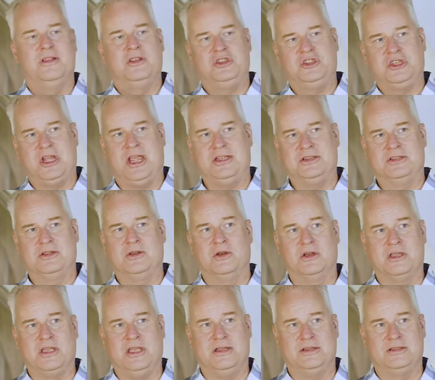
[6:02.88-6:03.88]
Jay's
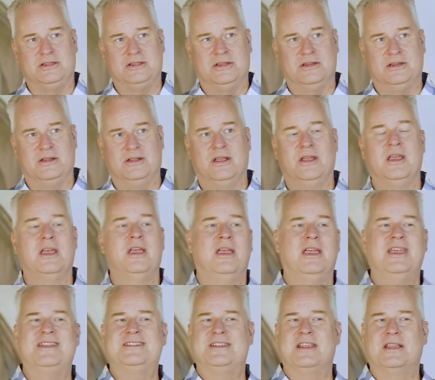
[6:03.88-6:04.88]
Cookies.
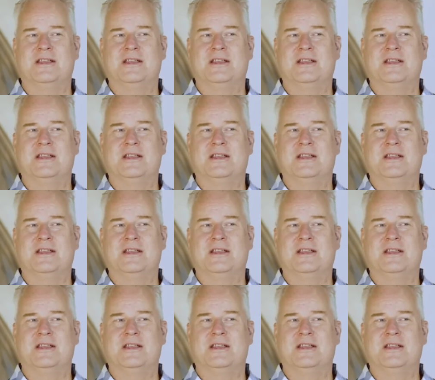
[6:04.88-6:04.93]
It's the